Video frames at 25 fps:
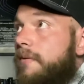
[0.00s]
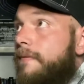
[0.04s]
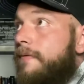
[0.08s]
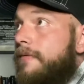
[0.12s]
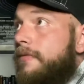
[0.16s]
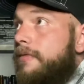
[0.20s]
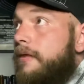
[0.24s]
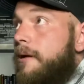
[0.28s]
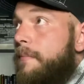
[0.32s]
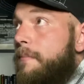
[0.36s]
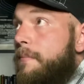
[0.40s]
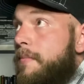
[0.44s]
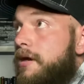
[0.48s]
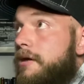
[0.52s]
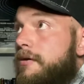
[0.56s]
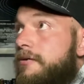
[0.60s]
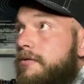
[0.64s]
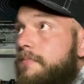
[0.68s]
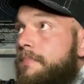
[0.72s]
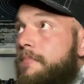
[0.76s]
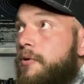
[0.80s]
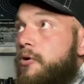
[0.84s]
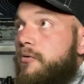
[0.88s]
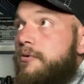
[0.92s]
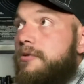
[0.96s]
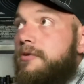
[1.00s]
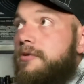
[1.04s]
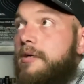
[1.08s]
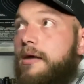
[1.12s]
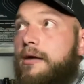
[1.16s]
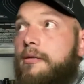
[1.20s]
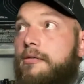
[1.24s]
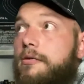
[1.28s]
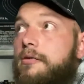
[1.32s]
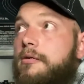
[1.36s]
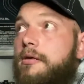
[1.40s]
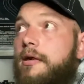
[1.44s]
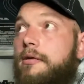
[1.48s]
that makes the most
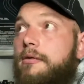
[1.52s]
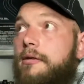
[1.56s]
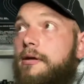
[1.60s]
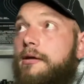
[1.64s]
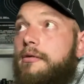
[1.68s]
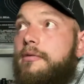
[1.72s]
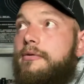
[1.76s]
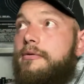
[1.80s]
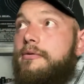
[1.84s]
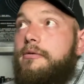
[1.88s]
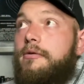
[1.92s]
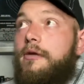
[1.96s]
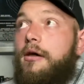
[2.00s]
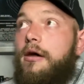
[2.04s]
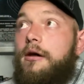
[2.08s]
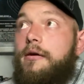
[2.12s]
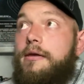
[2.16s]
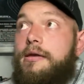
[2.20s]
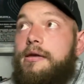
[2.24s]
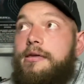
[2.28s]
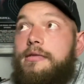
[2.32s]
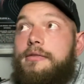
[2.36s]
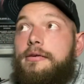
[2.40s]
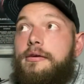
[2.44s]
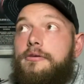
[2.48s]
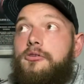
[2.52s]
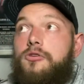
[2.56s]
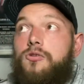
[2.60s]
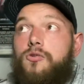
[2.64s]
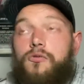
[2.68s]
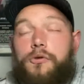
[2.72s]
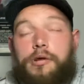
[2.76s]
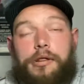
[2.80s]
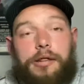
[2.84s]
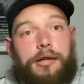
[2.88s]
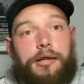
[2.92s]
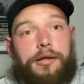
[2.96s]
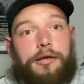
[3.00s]
sense and it's easiest to
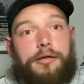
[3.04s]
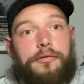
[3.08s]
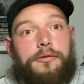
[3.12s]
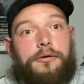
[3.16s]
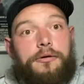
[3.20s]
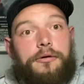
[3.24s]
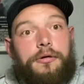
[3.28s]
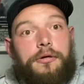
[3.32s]
relate